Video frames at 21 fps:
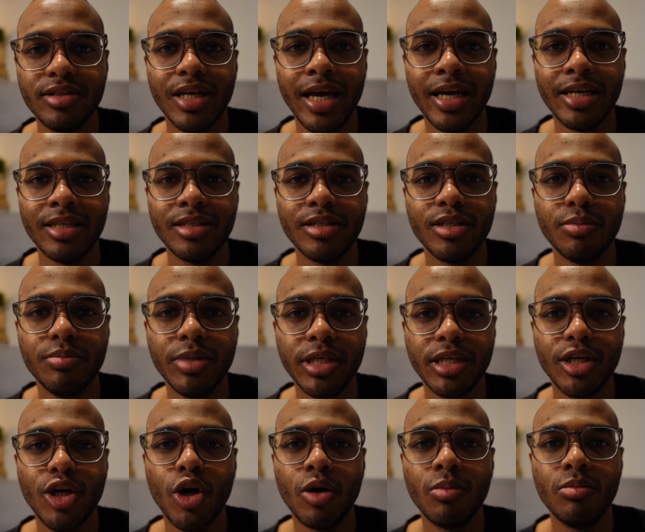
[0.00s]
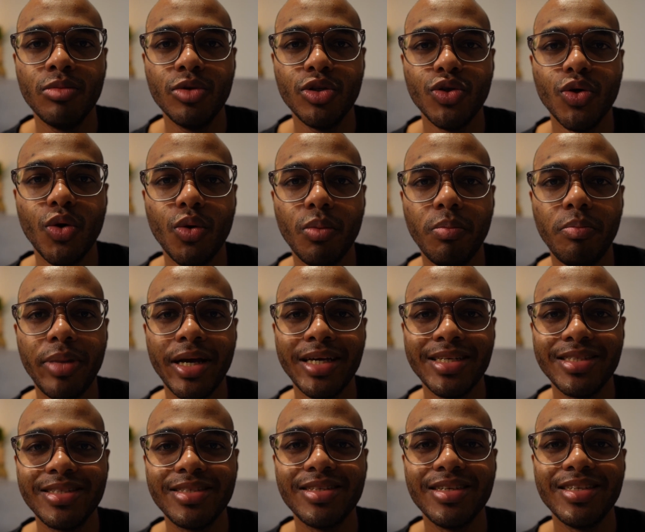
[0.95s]
and become your
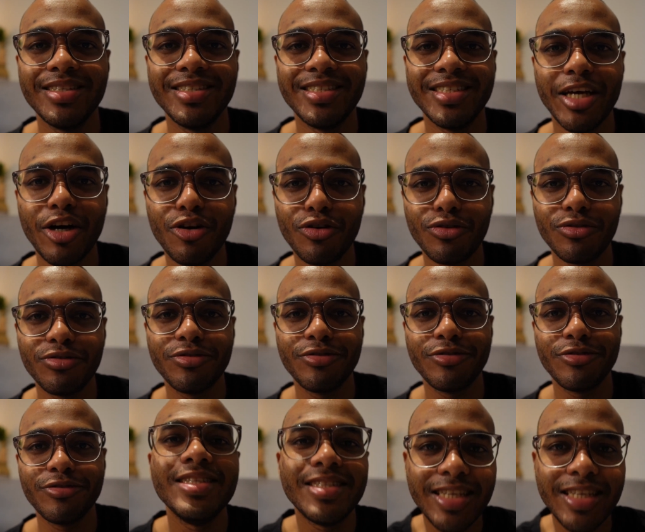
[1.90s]
best self.